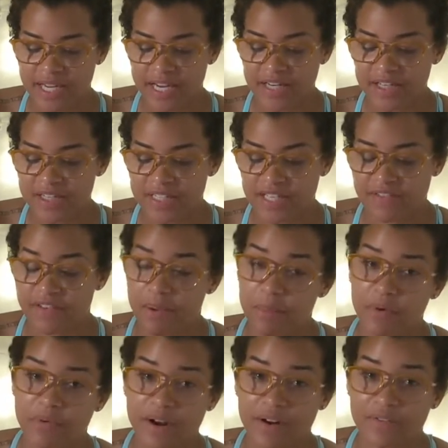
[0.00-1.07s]
cares if I'm
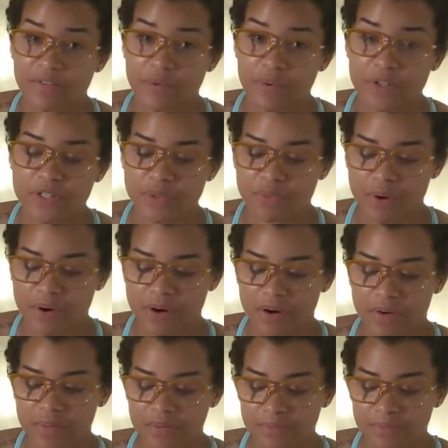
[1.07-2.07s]
around for tomorrow.